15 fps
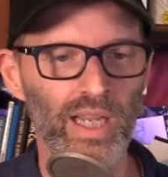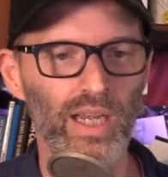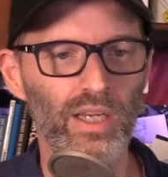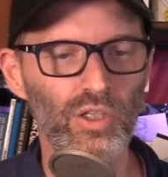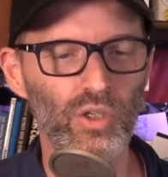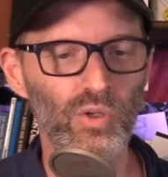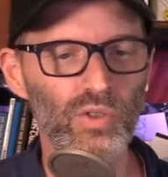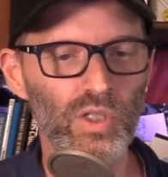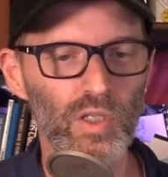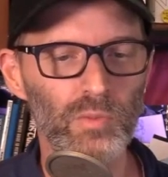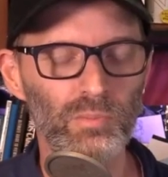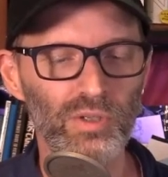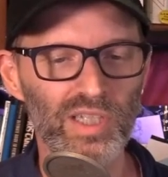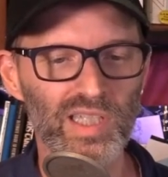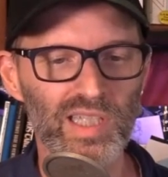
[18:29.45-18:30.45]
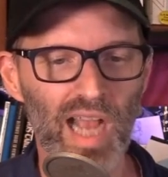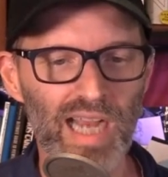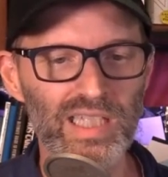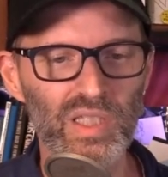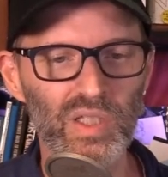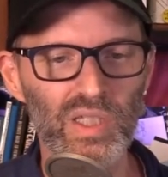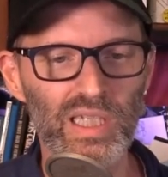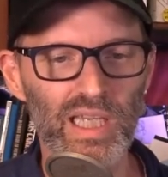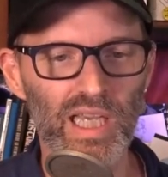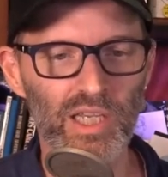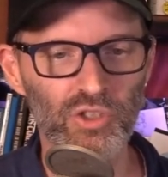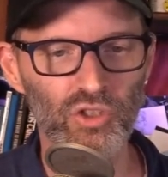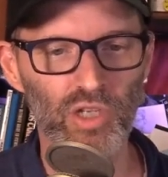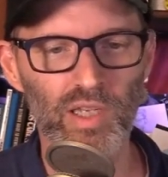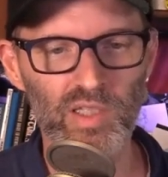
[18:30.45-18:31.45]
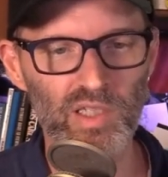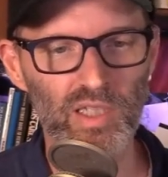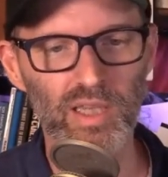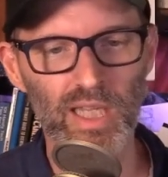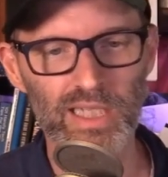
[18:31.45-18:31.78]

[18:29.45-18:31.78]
It uses precisely adjusted